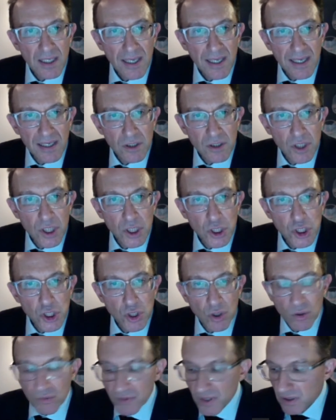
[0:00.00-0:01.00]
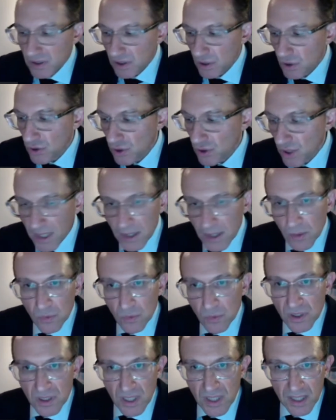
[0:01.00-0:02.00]
and they showed that the trait
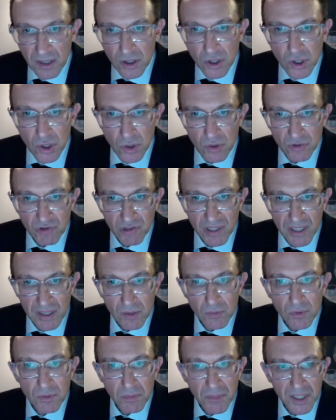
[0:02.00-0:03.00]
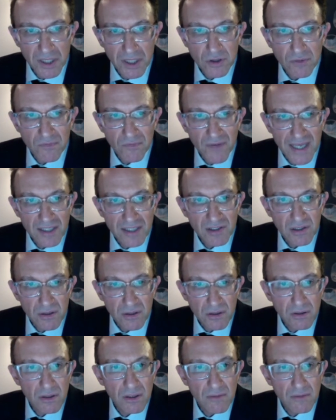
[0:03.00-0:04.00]
was not associated with major
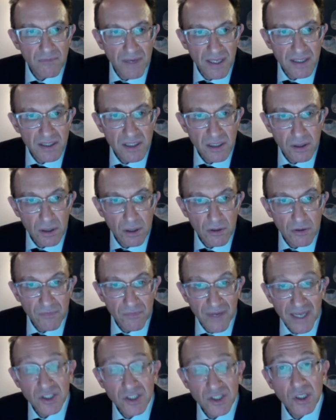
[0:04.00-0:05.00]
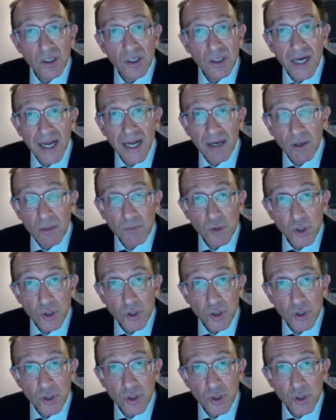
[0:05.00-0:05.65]
vascular events and other vascular outcomes,